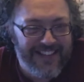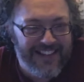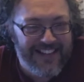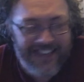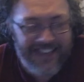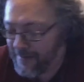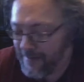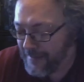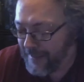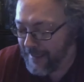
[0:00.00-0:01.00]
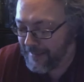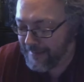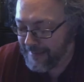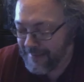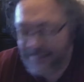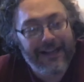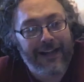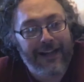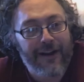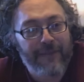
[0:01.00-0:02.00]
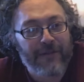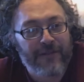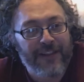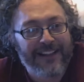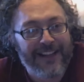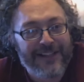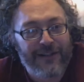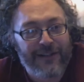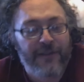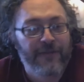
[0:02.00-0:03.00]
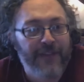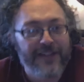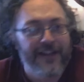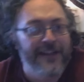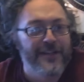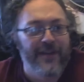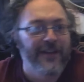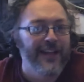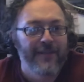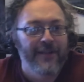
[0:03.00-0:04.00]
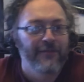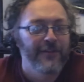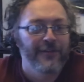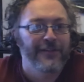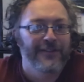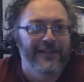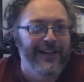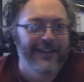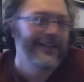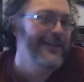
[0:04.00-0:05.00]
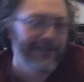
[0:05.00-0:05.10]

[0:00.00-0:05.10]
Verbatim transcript: And now, you, mm-hmm. a lot of people think that's a love. That's that's about kind of being with, uh, you